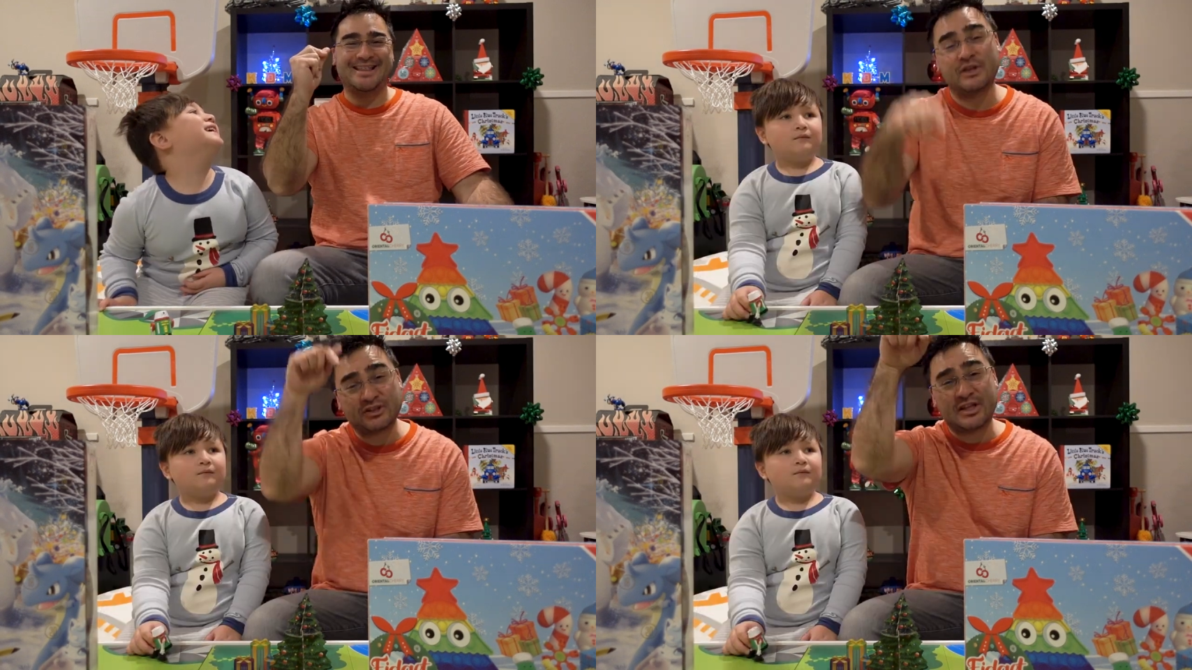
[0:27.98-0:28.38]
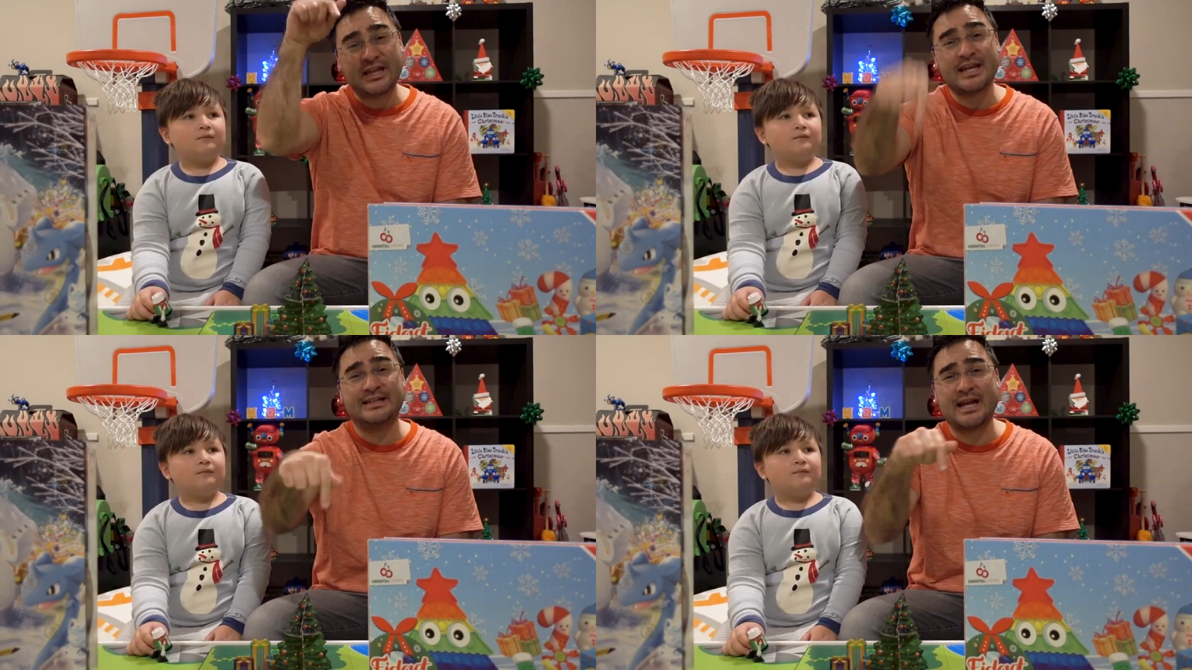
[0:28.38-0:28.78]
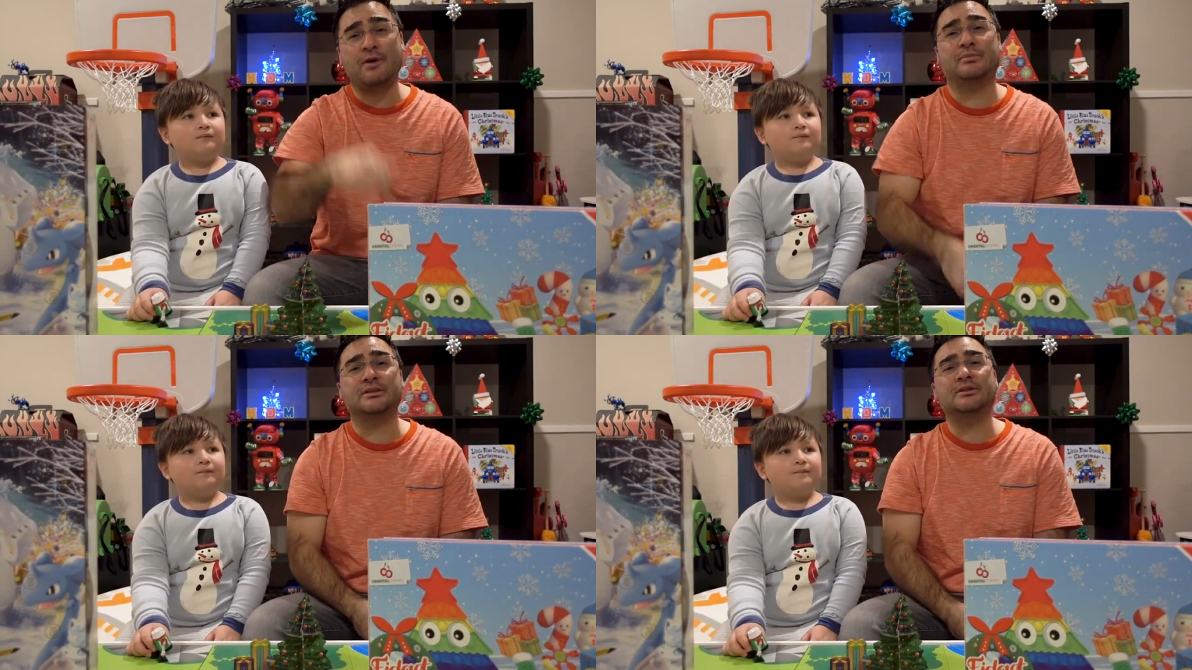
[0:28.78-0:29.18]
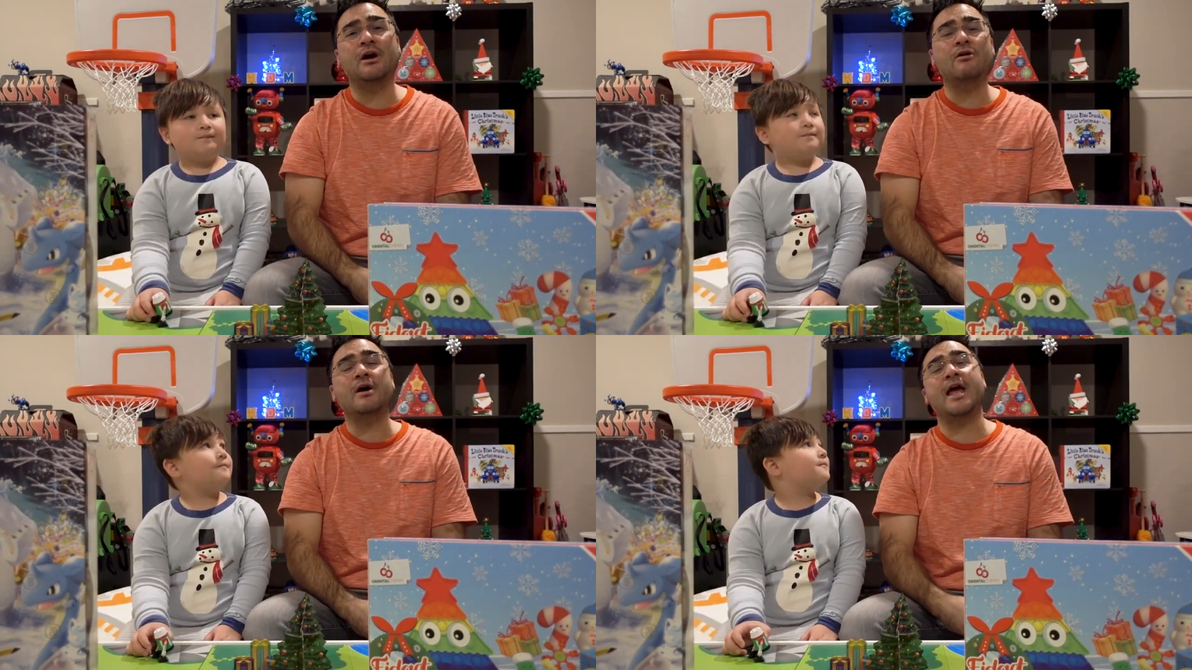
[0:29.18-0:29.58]
Speaker 1: There's a link down
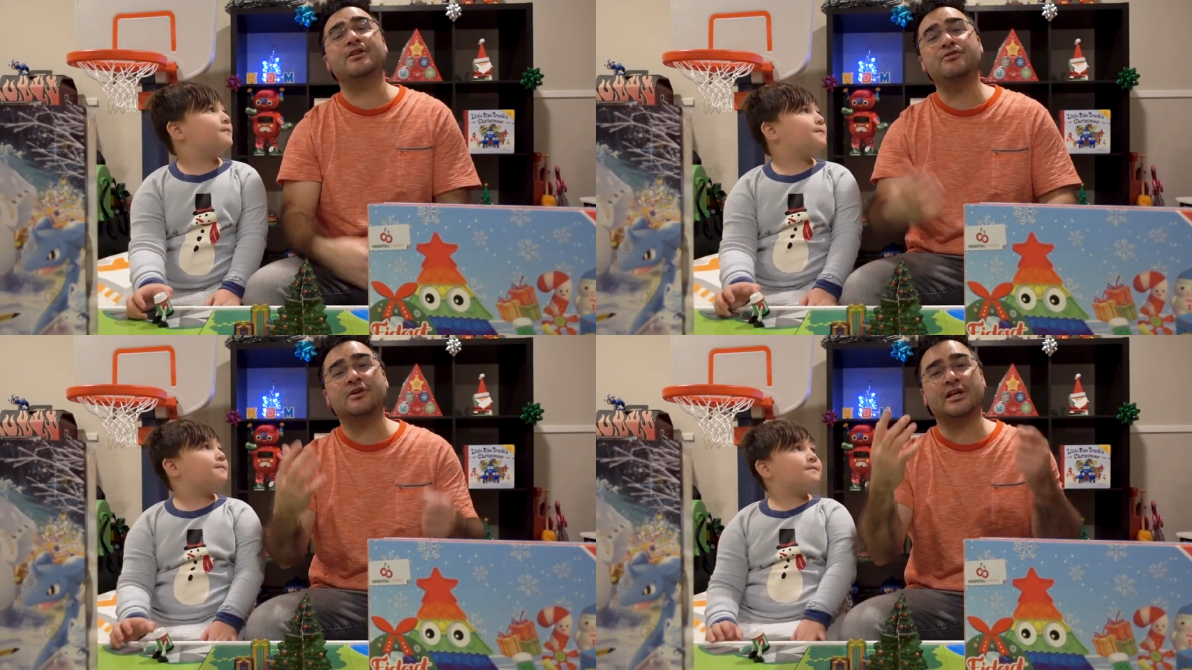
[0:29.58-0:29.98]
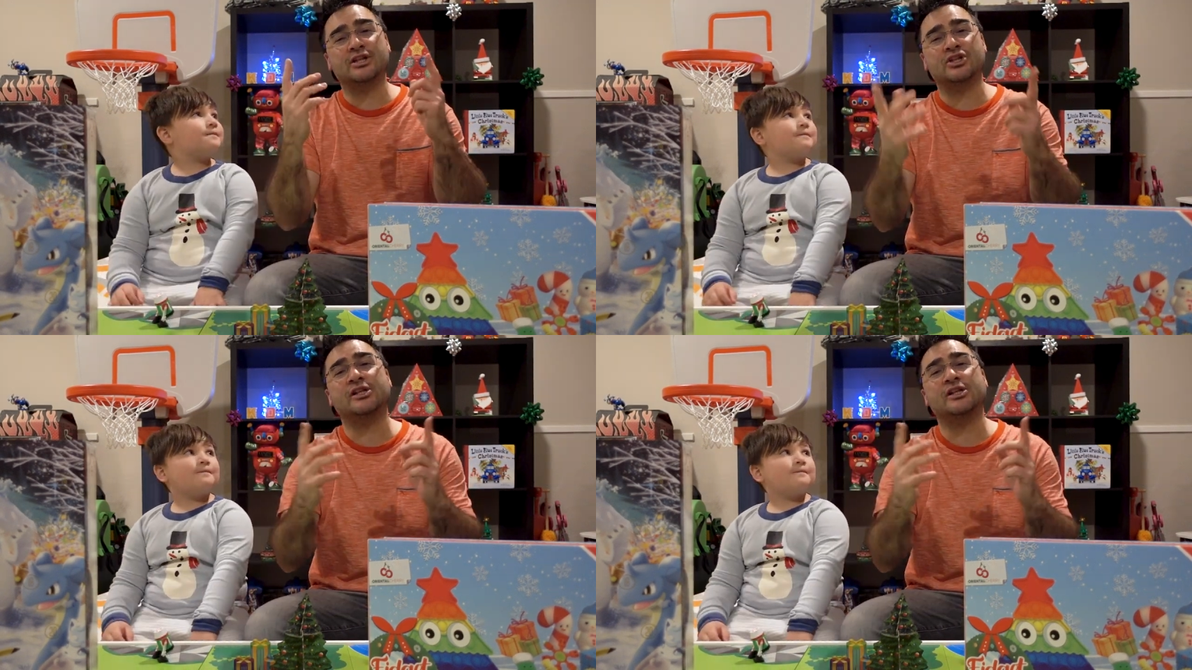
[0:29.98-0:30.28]
below, and you can just